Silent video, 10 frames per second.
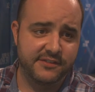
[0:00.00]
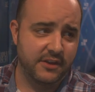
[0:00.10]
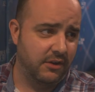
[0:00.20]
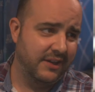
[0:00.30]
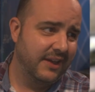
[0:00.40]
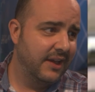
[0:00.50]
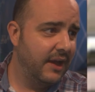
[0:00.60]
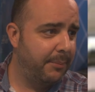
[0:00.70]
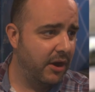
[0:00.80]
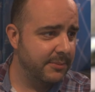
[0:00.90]
So
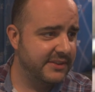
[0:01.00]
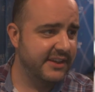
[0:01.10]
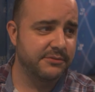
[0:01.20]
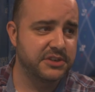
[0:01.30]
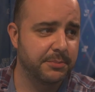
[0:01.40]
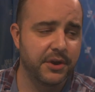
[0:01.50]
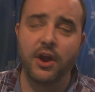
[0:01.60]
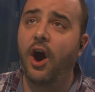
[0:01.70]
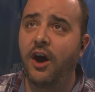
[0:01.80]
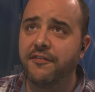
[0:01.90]
part of me says we should put an
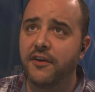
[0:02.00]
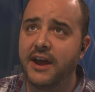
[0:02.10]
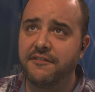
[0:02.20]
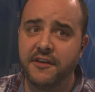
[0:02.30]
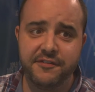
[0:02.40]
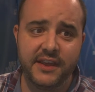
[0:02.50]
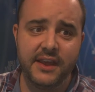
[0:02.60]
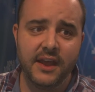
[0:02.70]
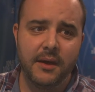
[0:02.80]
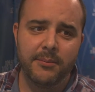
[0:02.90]
offer at 50,